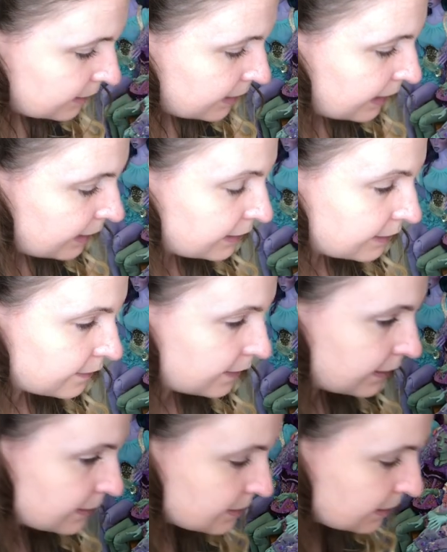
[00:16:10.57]
edit
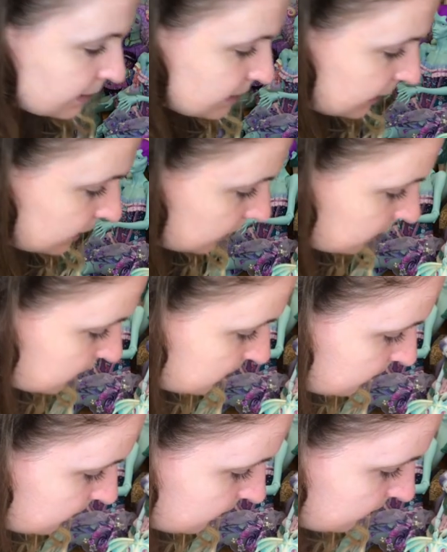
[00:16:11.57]
things because I know
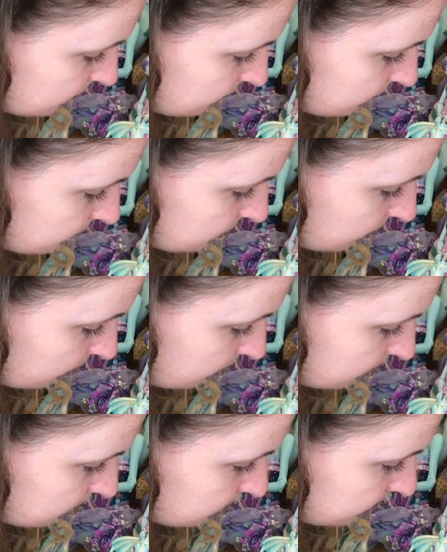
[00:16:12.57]

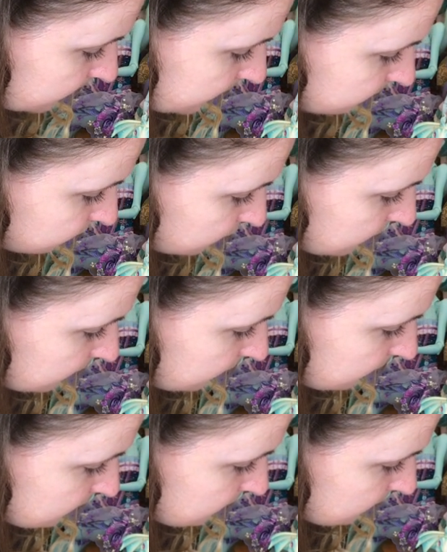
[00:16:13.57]
um, that I
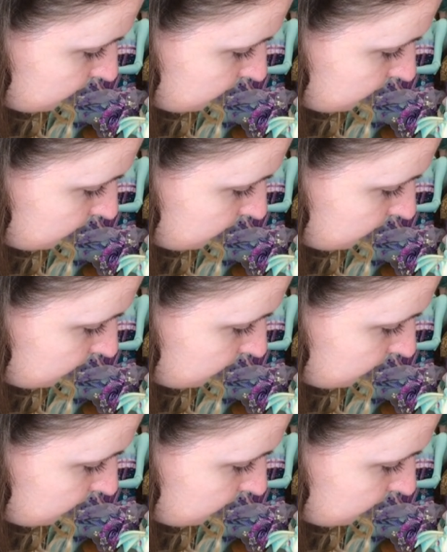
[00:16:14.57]
forget.